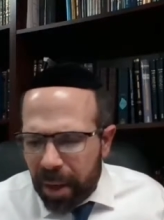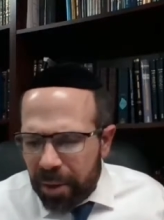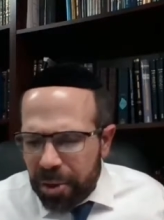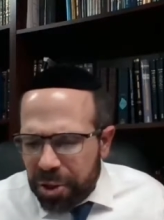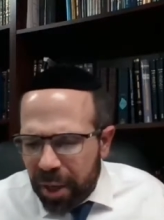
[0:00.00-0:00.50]

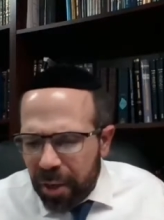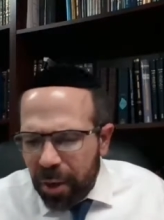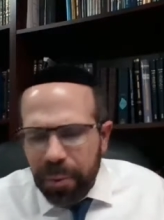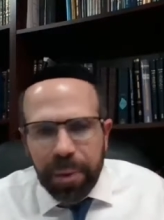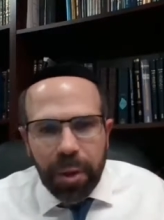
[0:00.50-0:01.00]
And
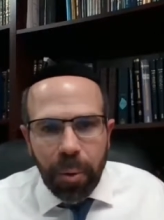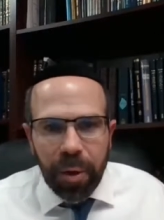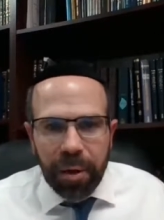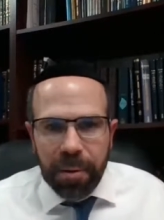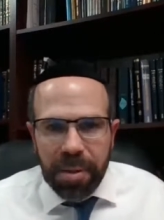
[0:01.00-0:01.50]
Yeshayahu
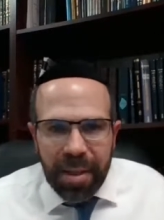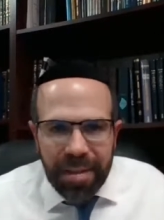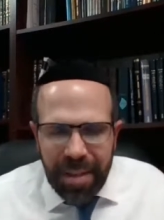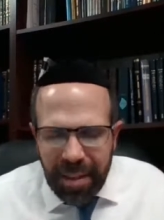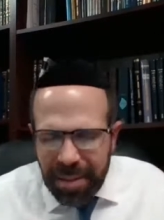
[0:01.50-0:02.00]
recoils. He
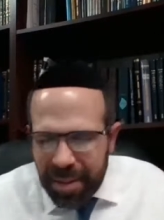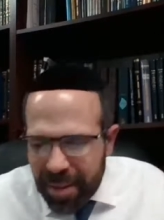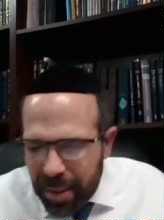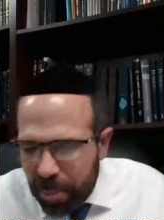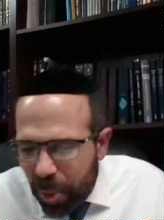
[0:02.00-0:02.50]
sees
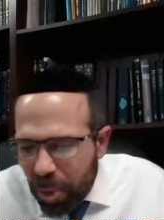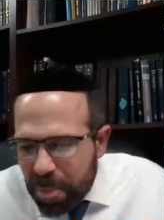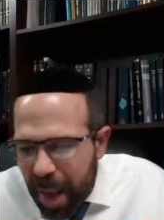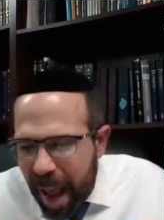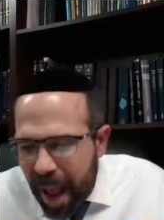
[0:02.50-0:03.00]
this and he
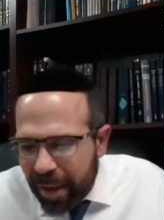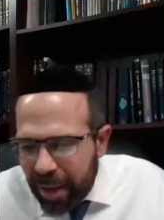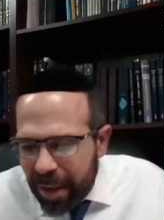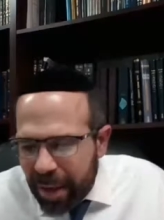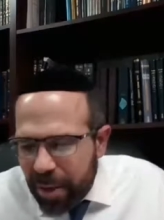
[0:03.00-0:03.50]
pulls back
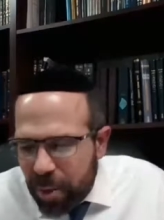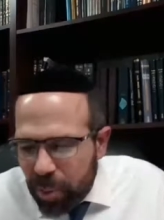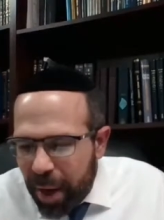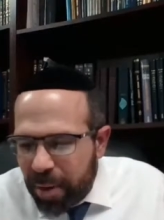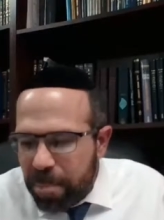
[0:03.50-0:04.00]
in
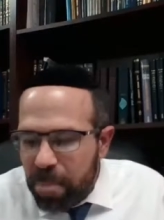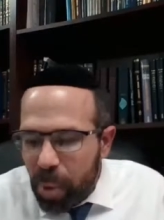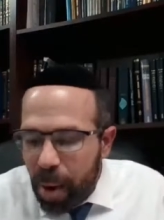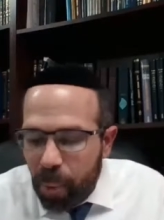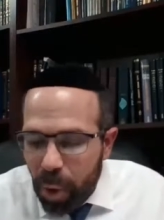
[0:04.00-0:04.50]
great
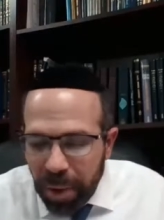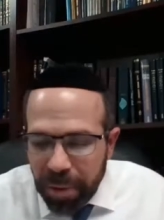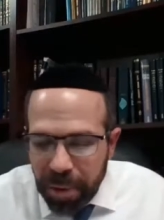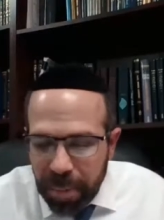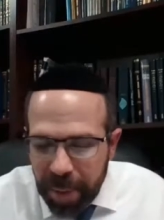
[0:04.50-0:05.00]

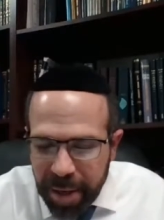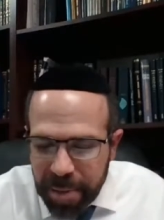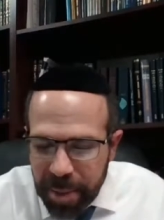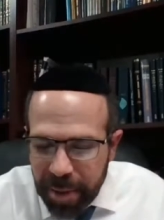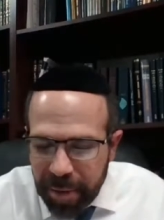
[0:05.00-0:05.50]
wonder and
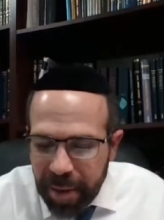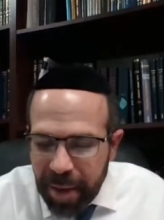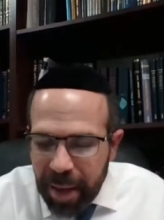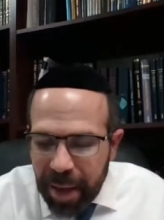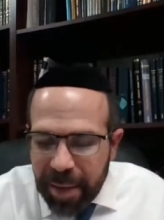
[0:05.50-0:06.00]
amazement,
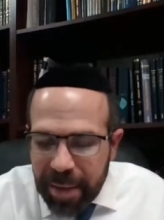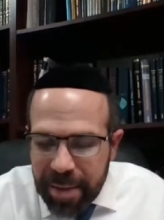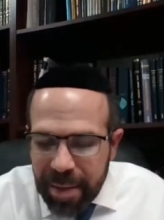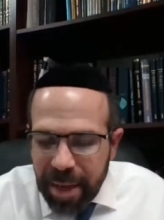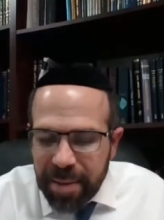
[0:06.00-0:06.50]
and he
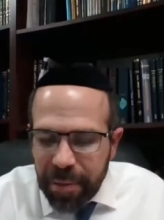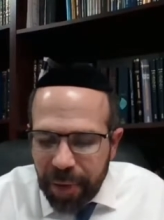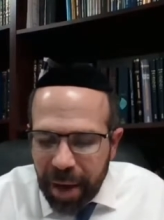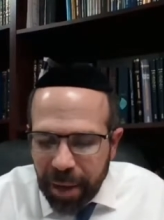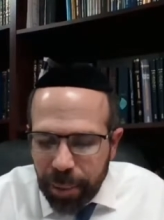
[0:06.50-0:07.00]
says the
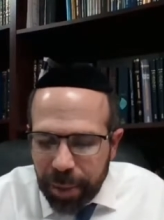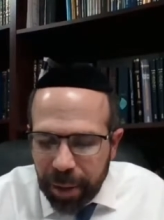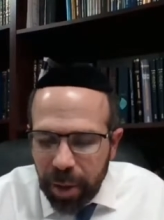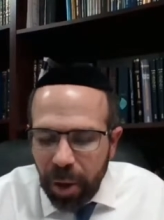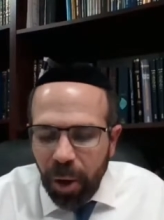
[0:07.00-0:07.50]
following:
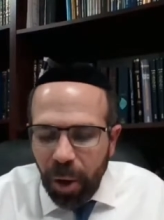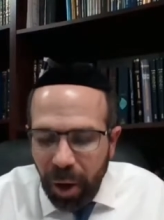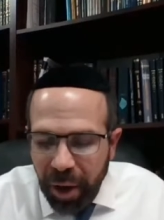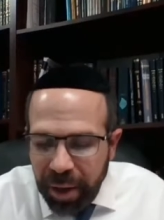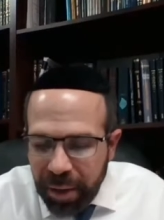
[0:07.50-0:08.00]

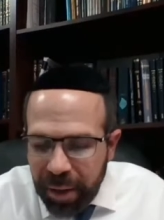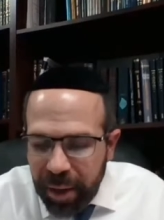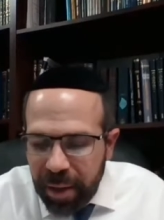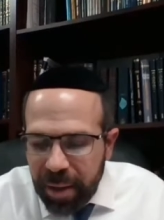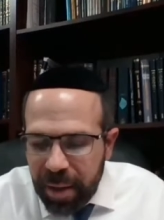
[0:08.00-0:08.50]
Oy
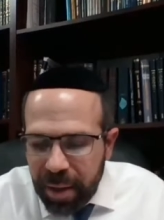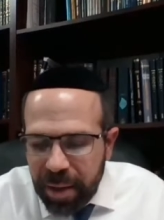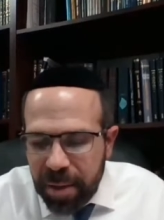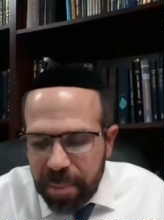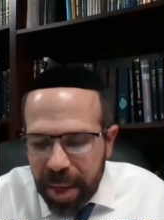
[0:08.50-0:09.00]
li ki
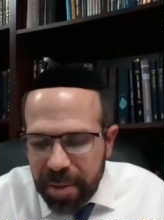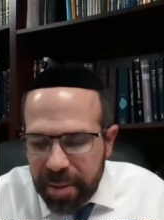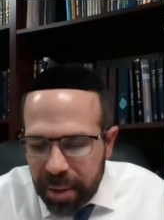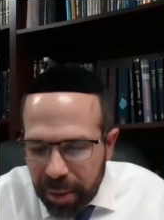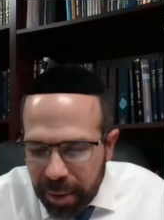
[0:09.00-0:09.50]

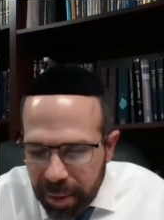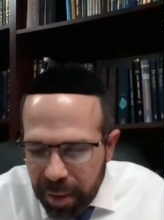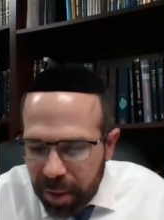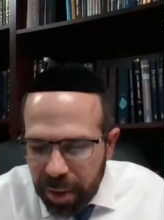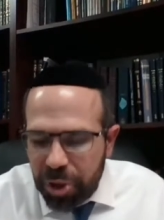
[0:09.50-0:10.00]
nidmesi,
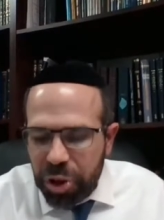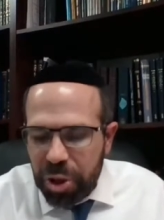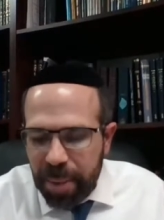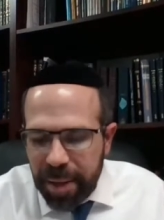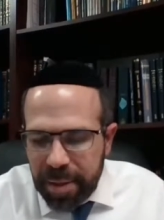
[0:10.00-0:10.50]
ki ish
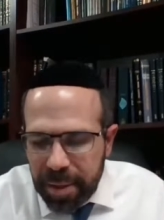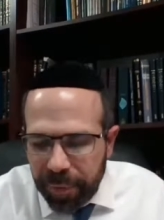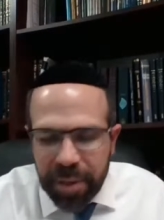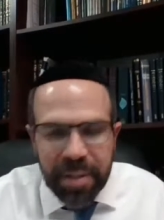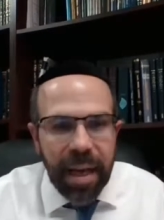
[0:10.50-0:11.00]
tmeis
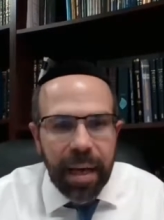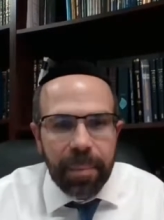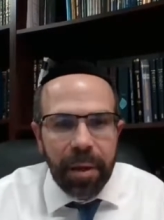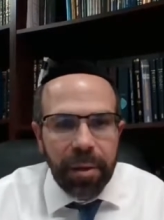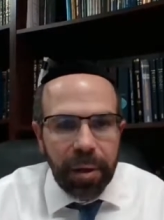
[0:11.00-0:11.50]

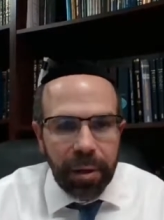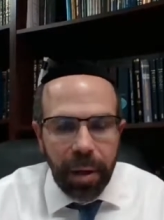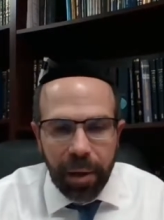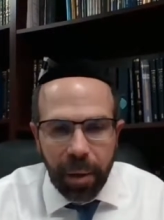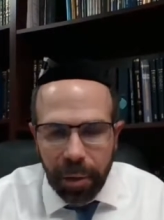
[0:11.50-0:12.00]
fasayim
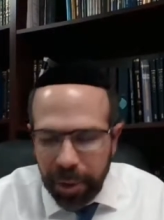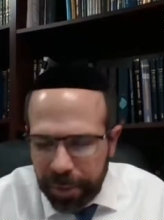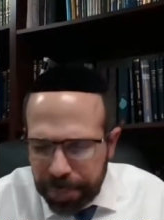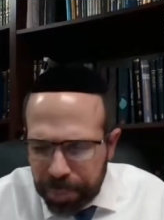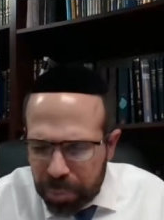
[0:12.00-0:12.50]
anochi.